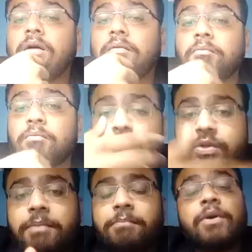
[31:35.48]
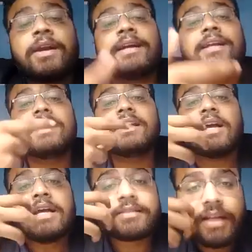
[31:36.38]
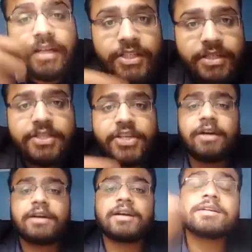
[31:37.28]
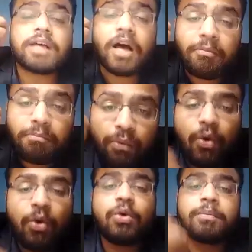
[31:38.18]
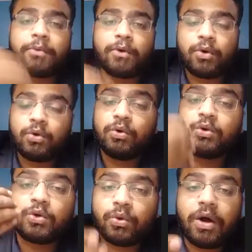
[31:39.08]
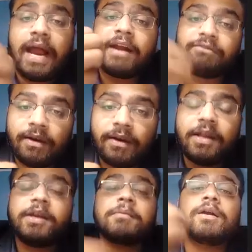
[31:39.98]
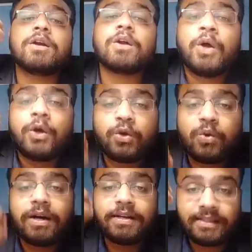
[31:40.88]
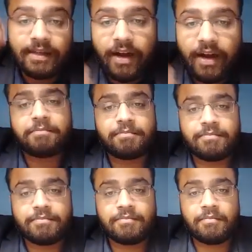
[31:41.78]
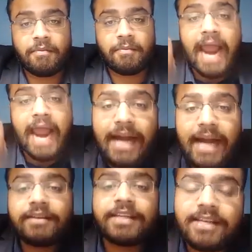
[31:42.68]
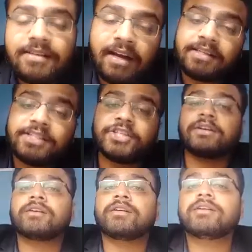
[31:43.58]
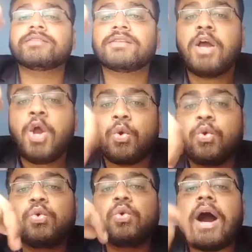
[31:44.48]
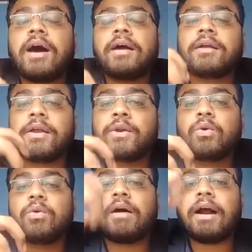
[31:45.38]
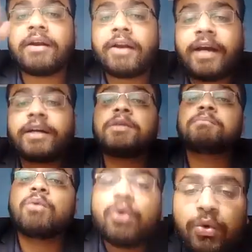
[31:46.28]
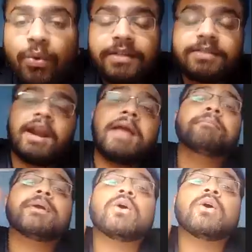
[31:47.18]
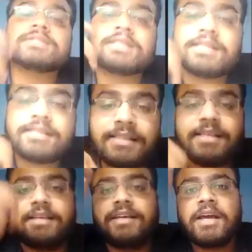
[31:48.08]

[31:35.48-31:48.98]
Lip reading: most importantly, such children are more prone to and vulnerable towards crime. And these are the children who are attracted more towards crime, because they see,